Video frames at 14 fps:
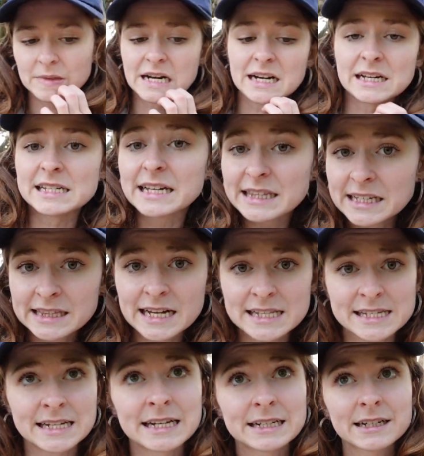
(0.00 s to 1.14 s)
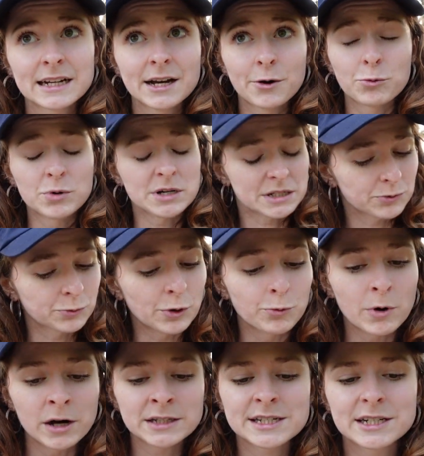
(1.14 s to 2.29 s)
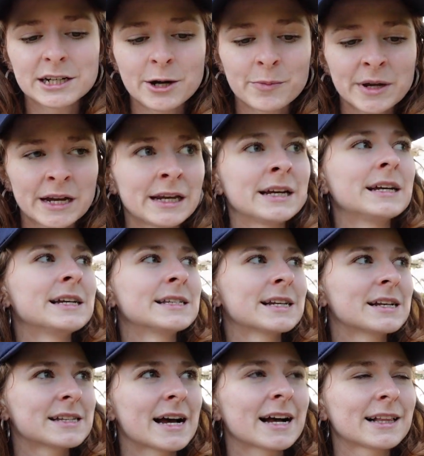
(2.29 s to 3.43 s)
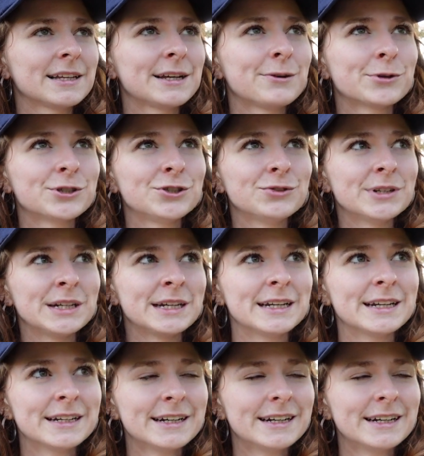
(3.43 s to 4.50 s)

Because I think that's it. What wants to come in is exactly what you need,